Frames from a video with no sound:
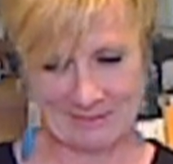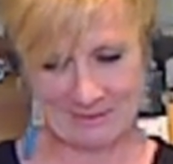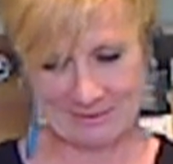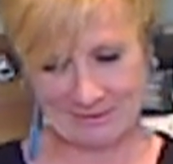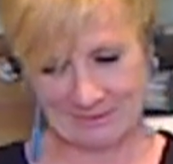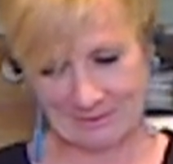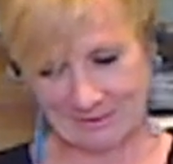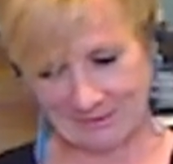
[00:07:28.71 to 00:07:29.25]

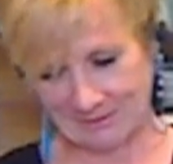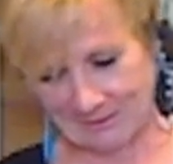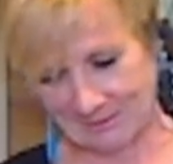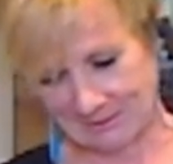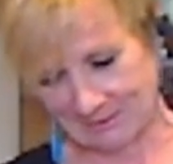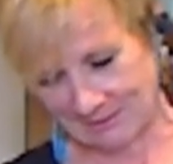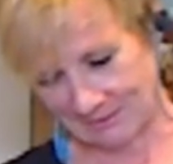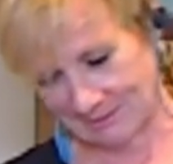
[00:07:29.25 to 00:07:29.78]

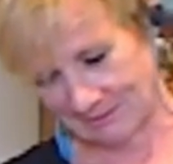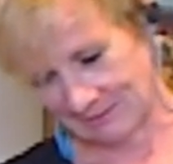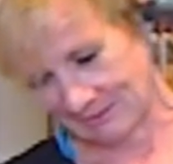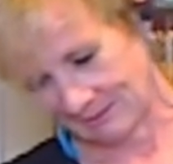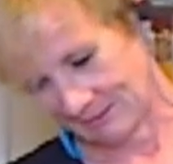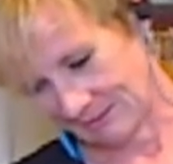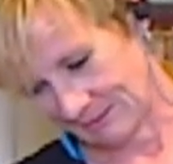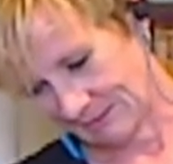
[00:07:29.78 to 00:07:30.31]

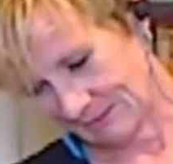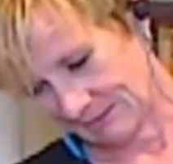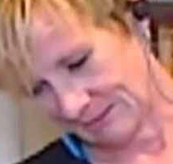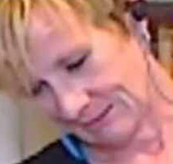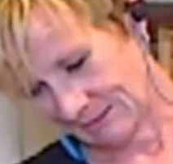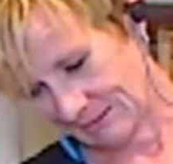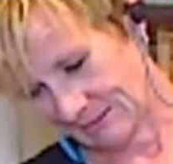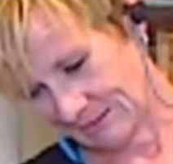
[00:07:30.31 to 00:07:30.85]

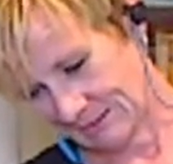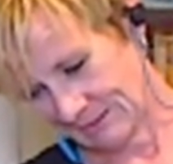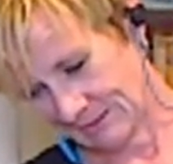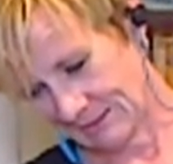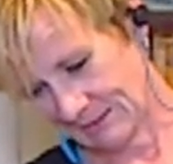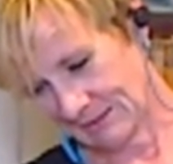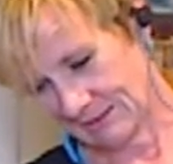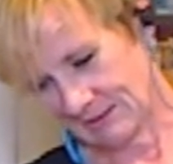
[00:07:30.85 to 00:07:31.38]

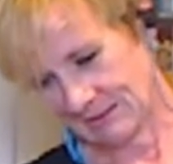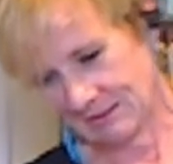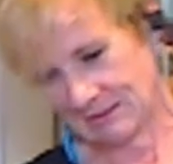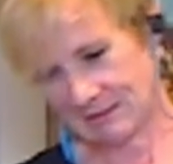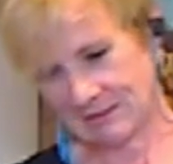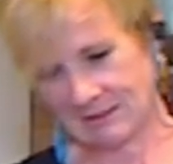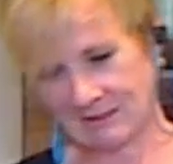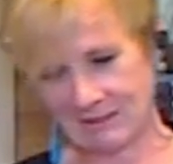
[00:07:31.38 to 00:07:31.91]

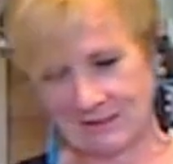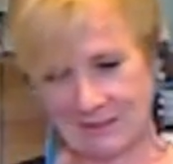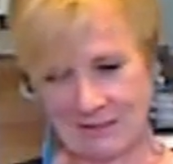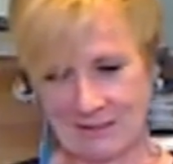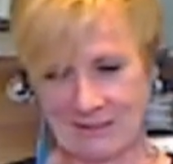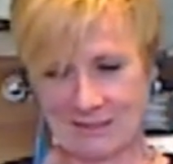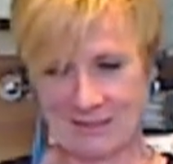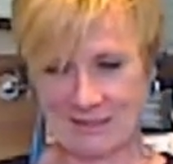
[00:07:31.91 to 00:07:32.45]

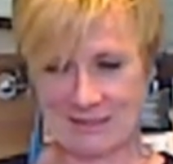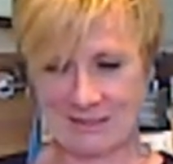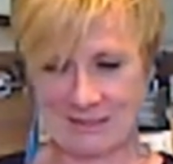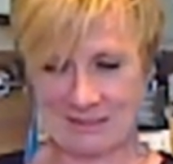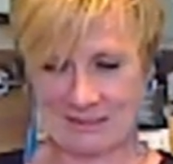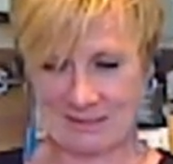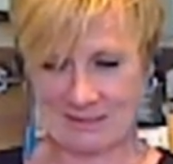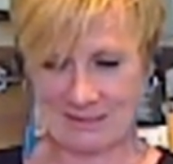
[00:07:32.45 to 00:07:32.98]

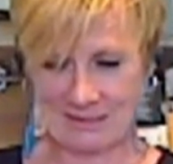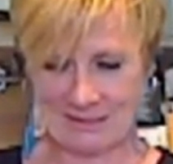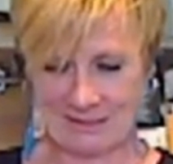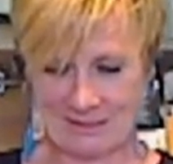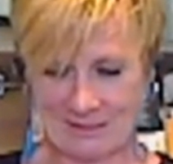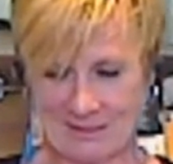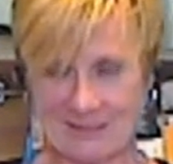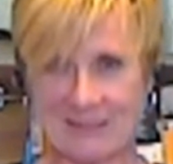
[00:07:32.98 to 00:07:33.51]

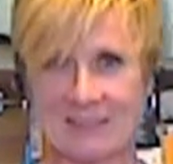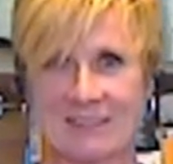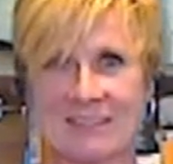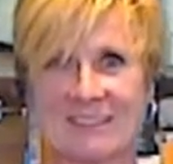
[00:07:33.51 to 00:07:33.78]
This person isn't speaking.